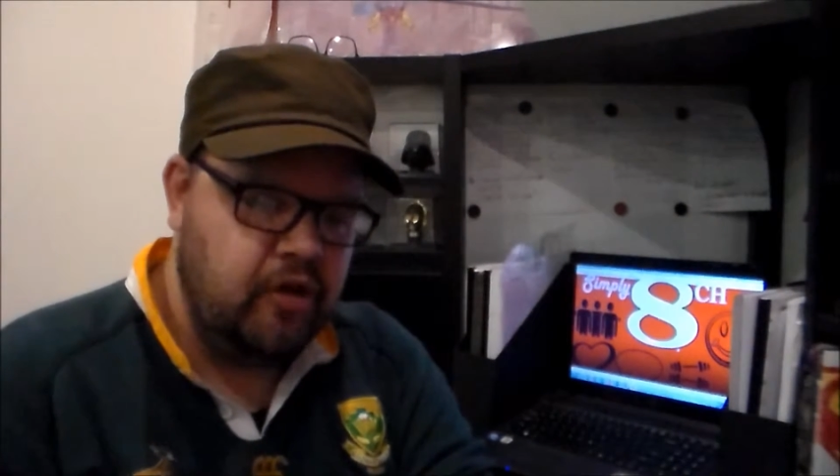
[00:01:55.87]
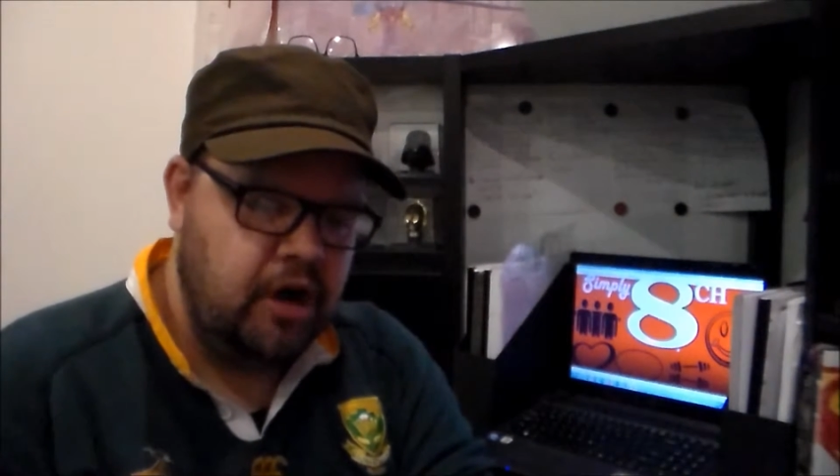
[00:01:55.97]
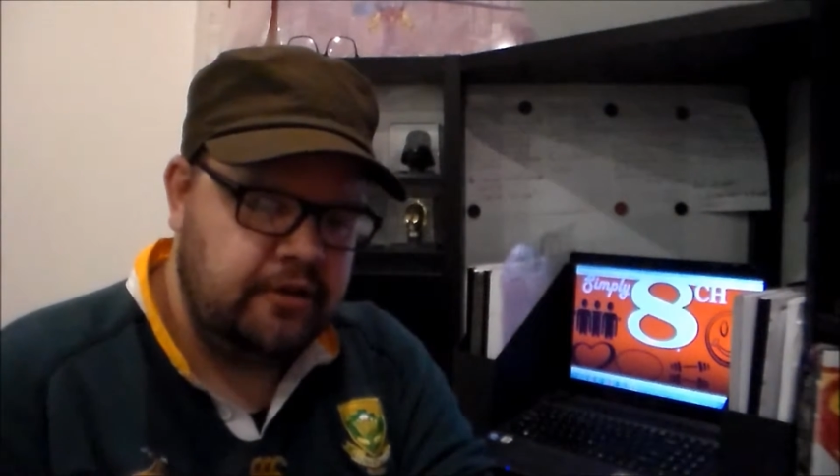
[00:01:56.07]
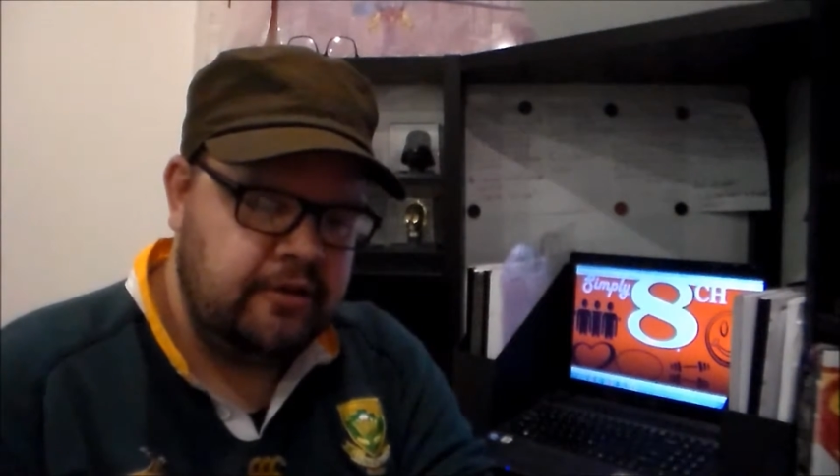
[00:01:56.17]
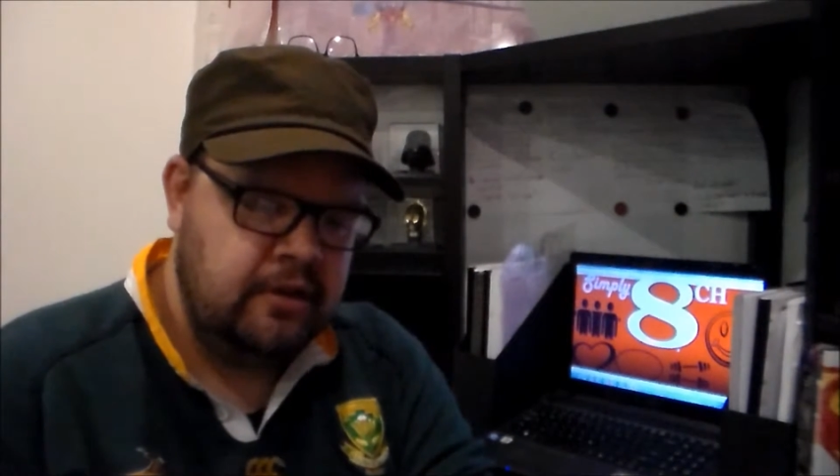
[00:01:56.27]

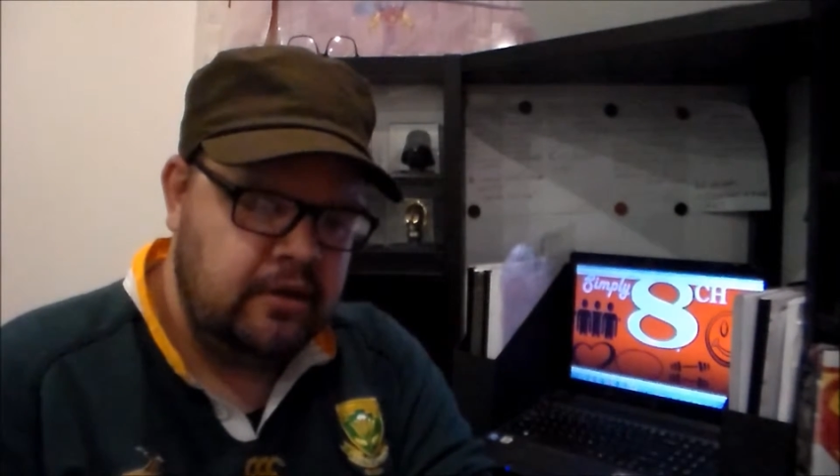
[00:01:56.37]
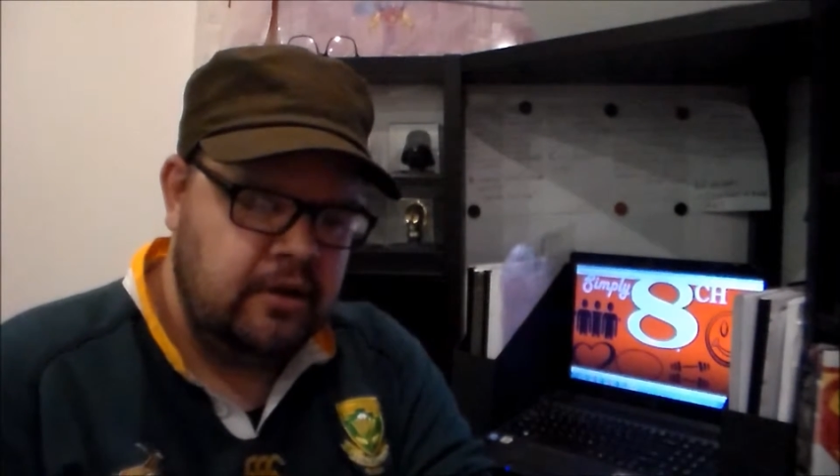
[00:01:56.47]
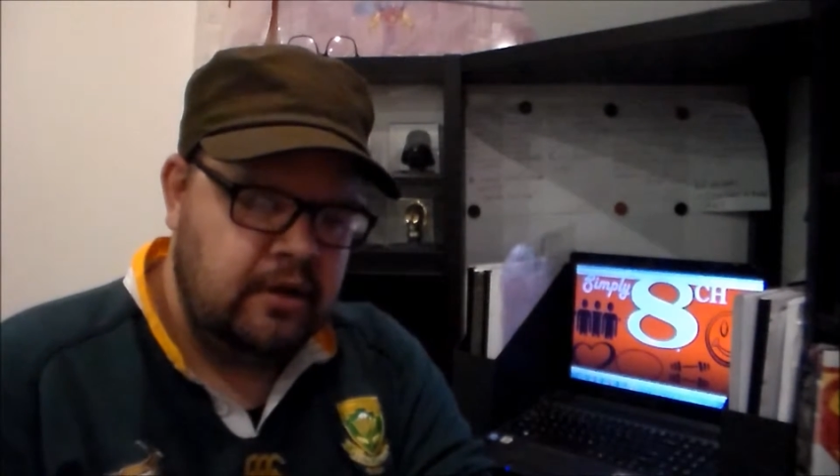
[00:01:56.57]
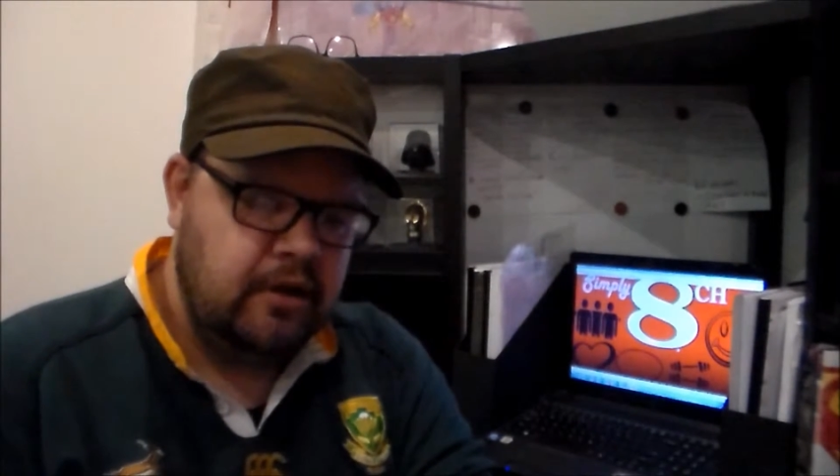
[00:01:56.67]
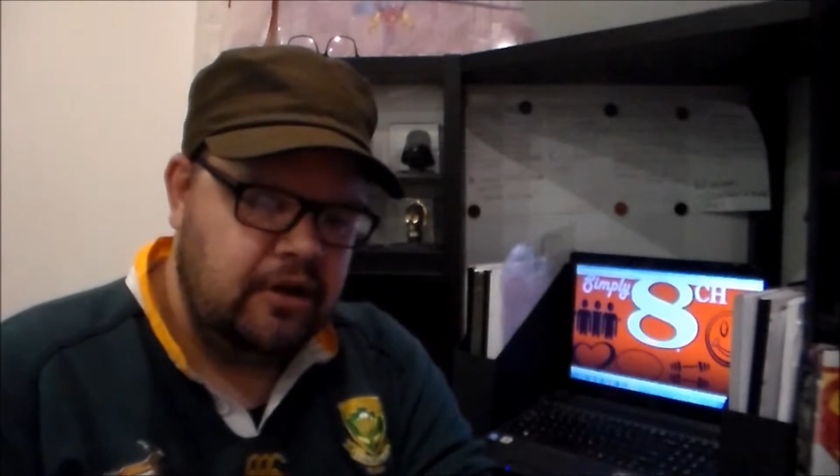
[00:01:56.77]
got
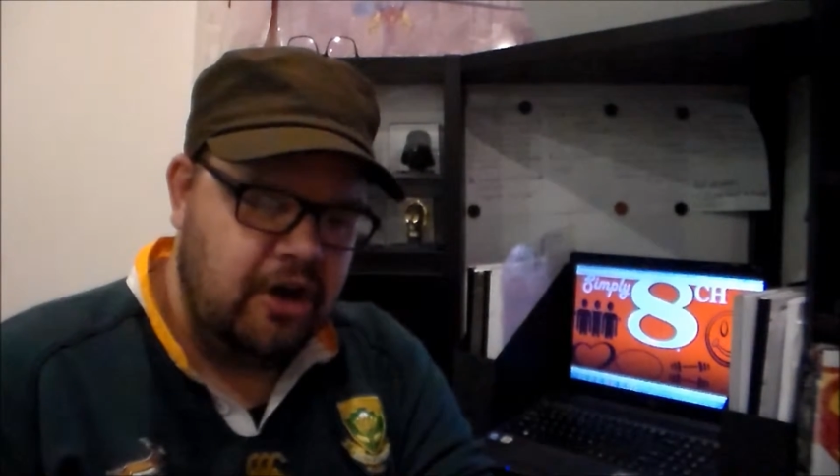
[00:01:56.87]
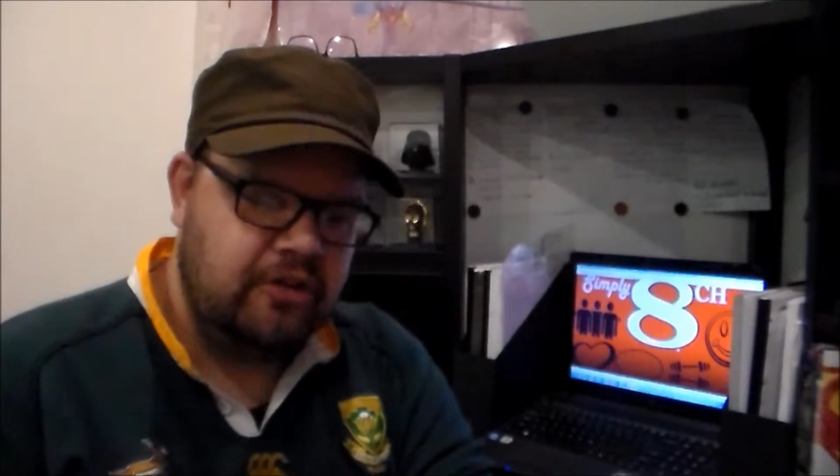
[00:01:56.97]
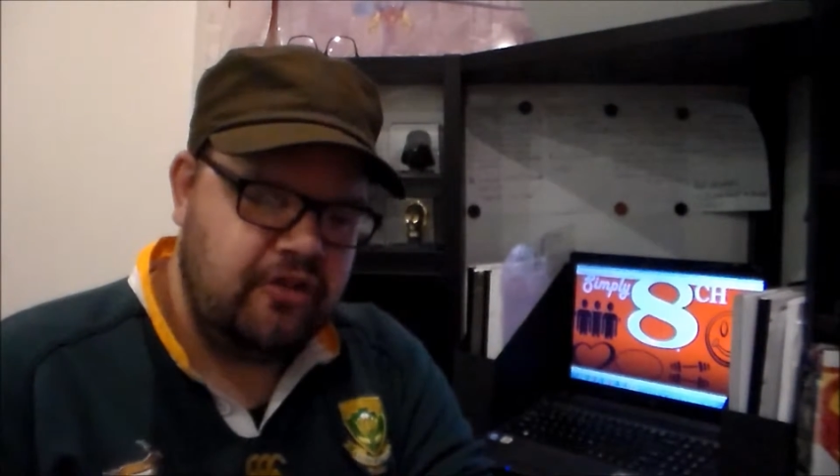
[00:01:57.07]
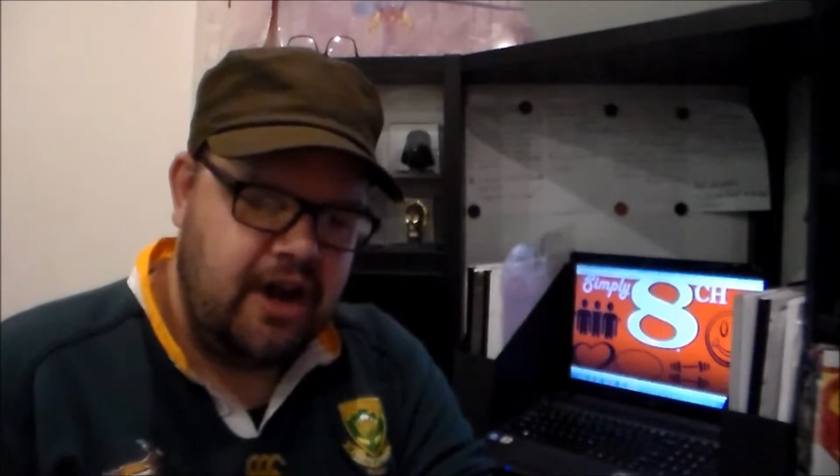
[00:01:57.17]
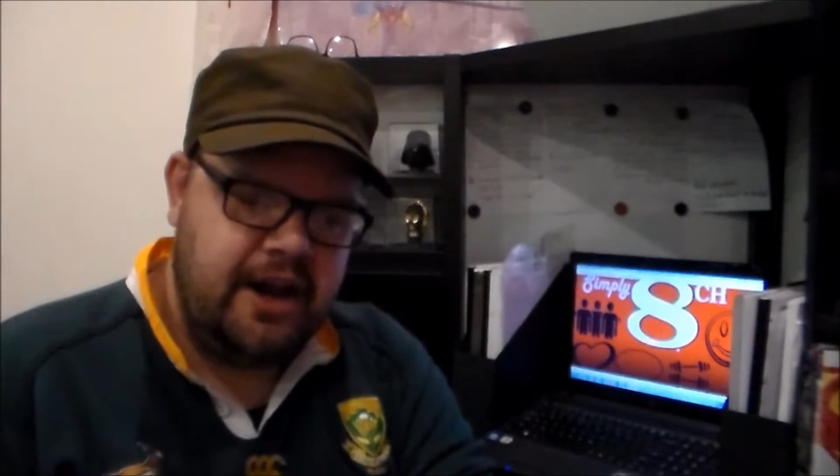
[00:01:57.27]

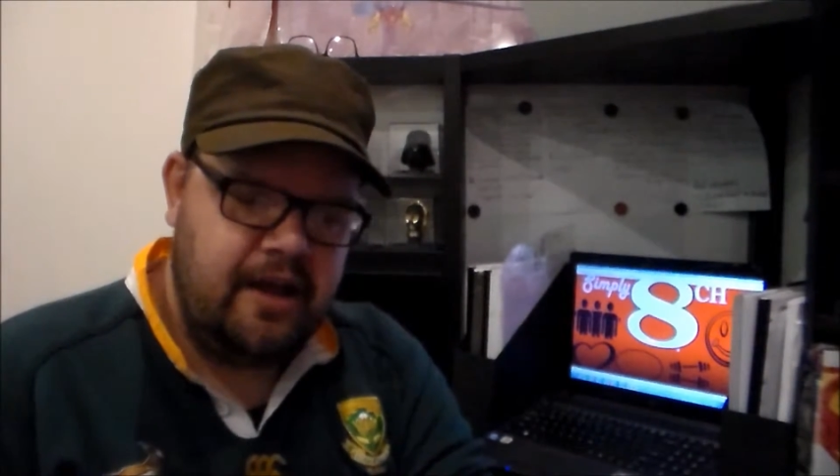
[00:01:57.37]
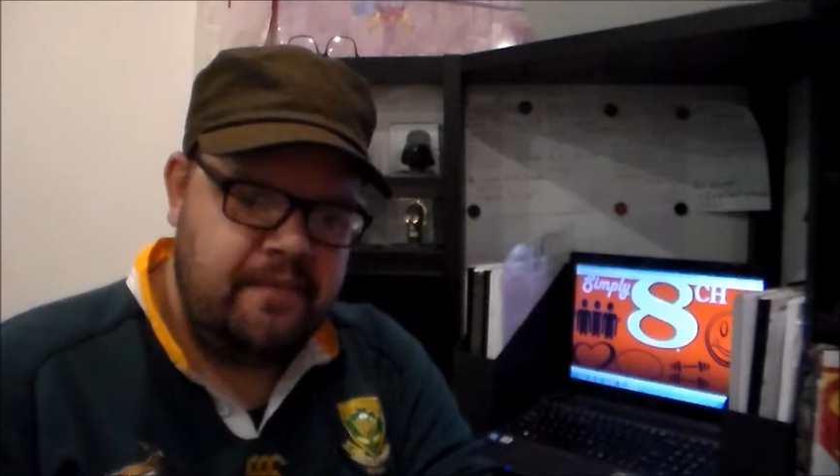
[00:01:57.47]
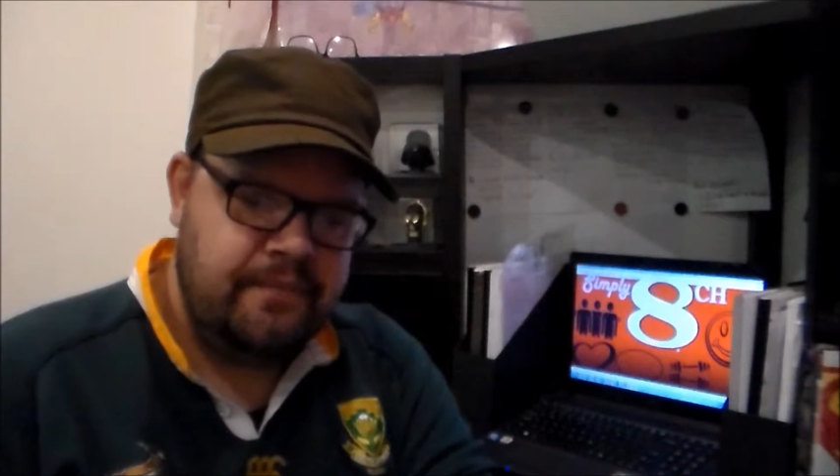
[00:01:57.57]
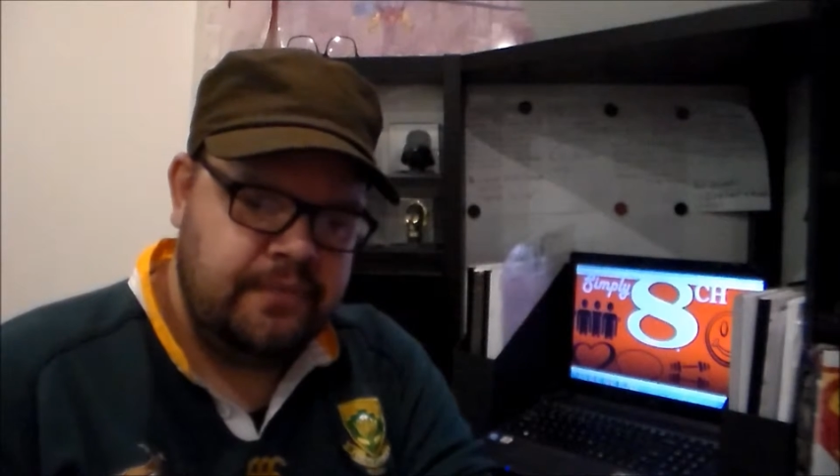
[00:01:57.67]
Ghost Rider,